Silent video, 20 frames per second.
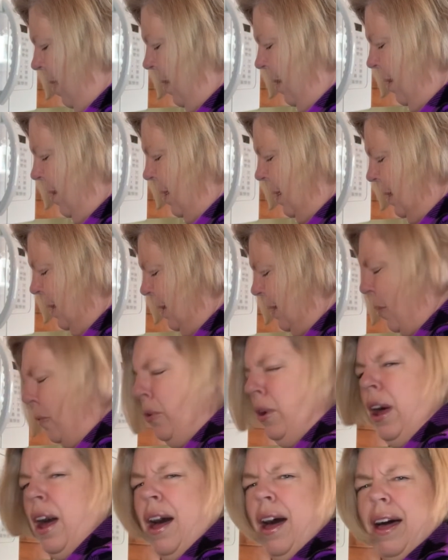Looks so
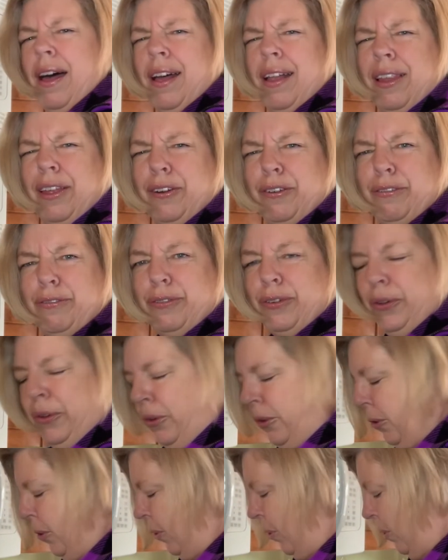
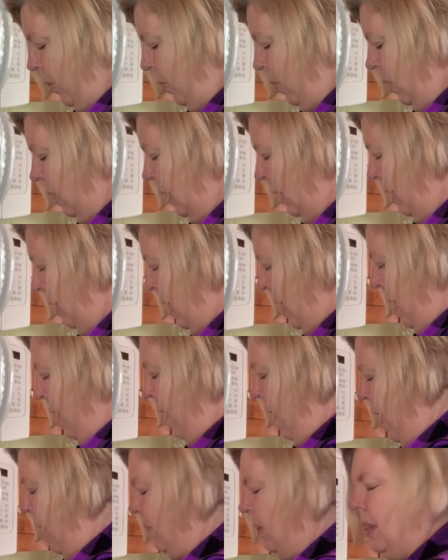colorful.
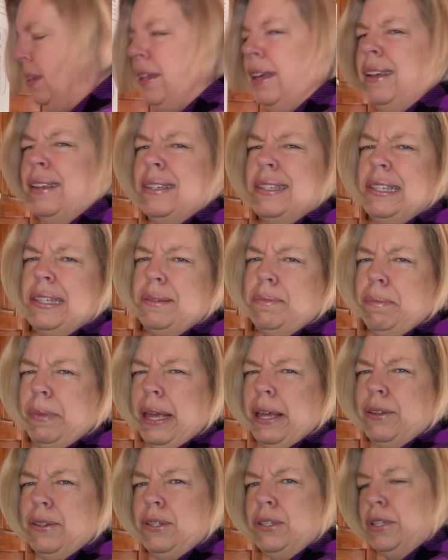Everything
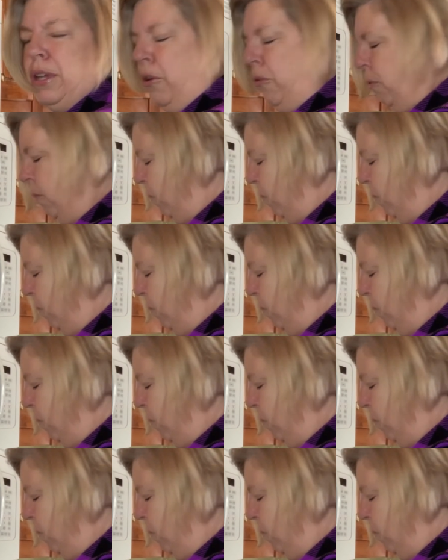smells so